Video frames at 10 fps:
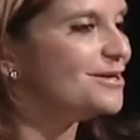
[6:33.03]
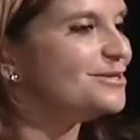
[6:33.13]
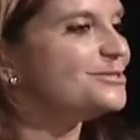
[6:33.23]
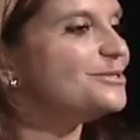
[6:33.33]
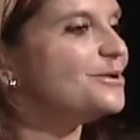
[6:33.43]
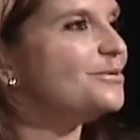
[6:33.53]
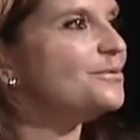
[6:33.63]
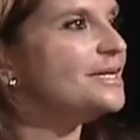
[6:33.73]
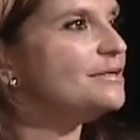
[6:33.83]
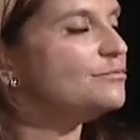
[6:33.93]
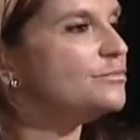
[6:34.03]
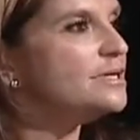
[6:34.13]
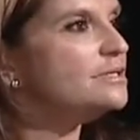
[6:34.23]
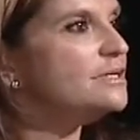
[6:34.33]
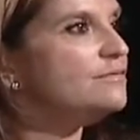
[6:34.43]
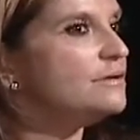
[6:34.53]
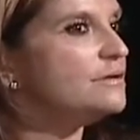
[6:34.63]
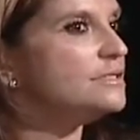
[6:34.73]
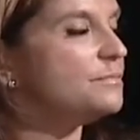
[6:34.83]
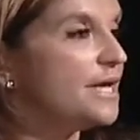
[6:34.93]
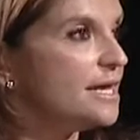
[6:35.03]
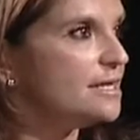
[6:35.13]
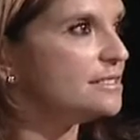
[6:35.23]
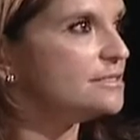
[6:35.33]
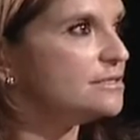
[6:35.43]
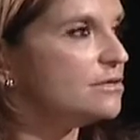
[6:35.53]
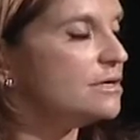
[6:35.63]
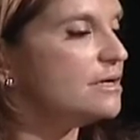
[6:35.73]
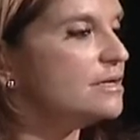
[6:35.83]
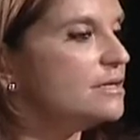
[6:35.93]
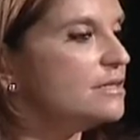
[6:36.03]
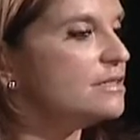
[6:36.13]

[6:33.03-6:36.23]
So it really depends on